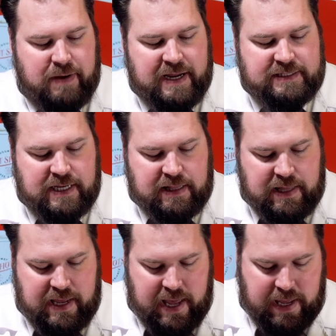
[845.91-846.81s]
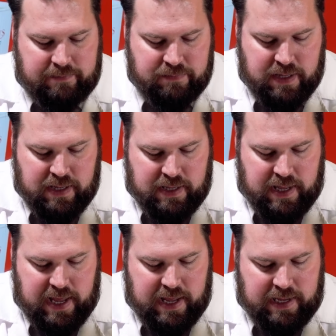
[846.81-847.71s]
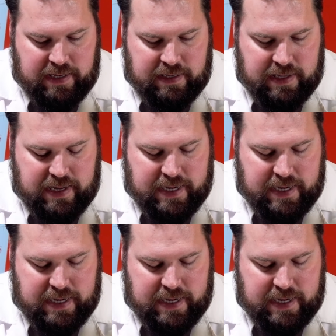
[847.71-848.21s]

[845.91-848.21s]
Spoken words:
basically a